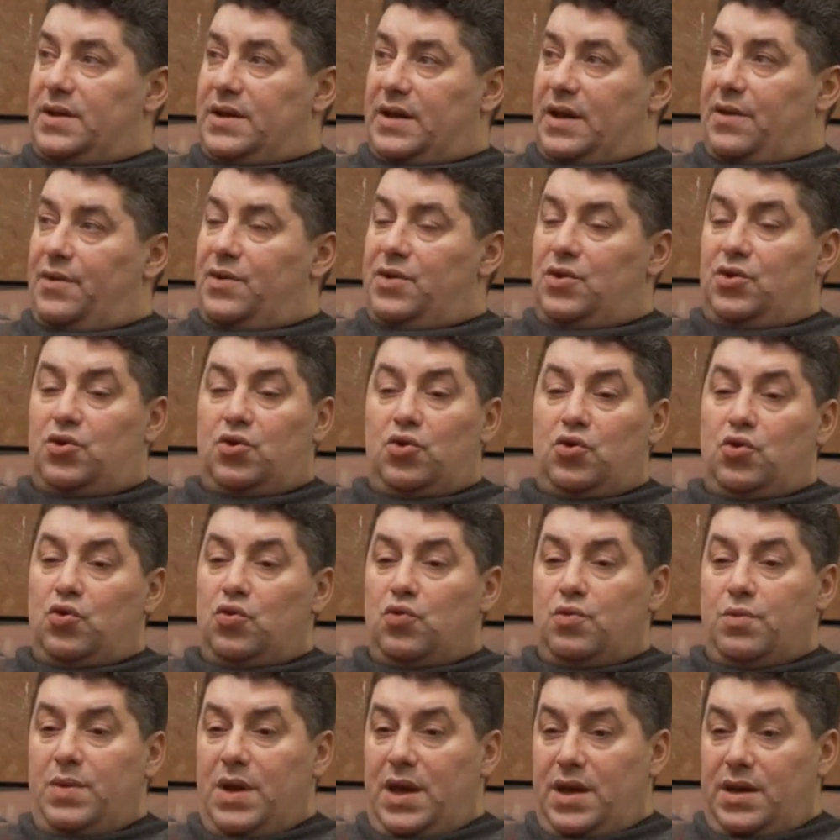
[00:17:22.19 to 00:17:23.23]
you really have
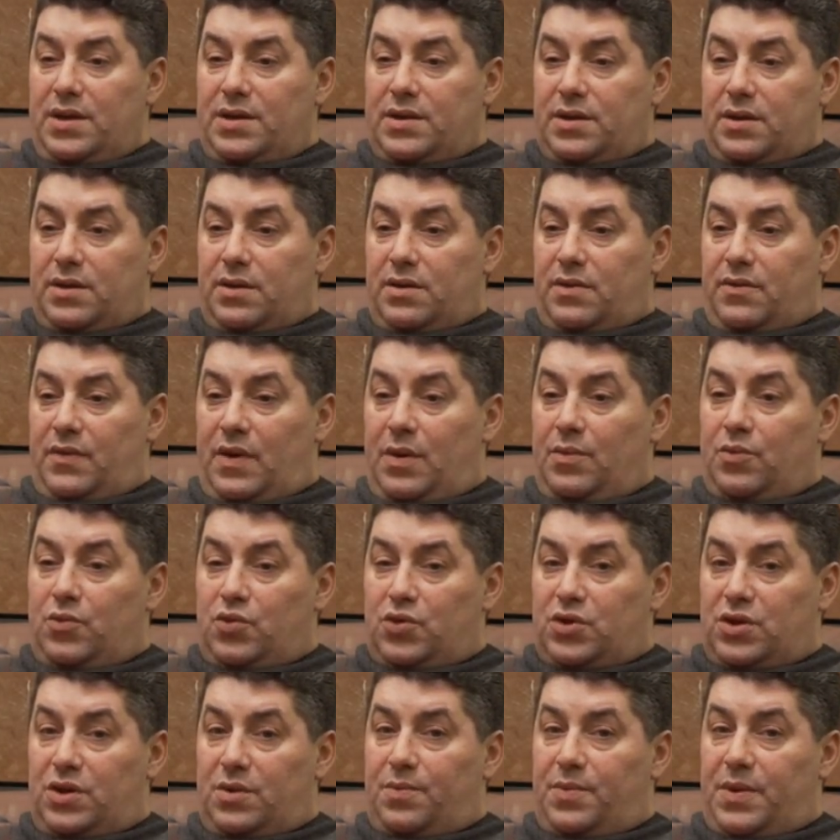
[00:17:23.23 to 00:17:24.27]
to try hard
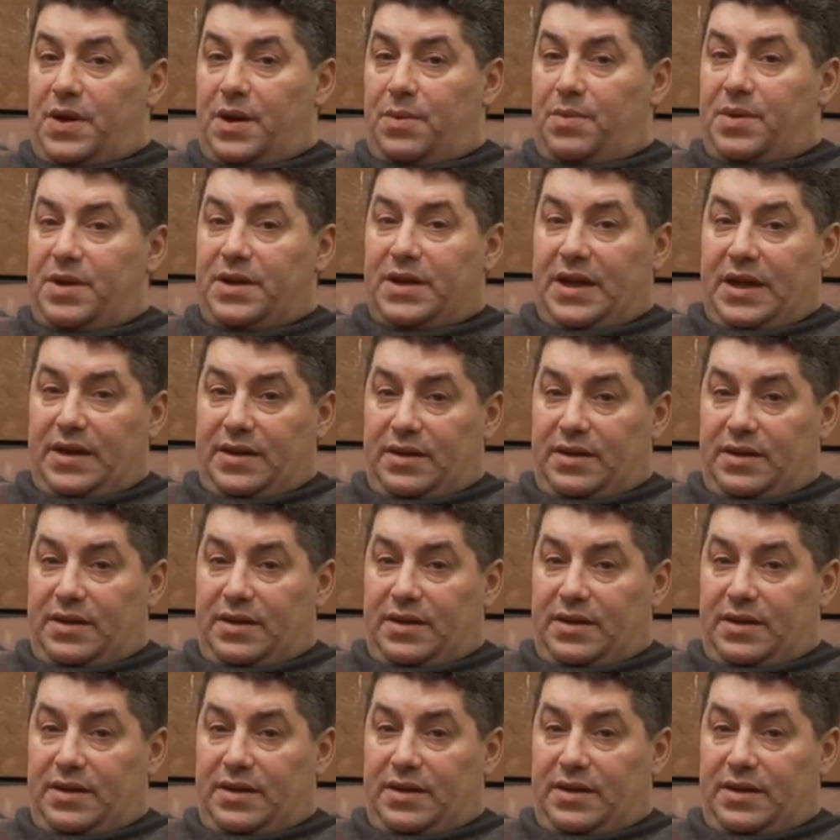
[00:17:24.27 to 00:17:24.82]
to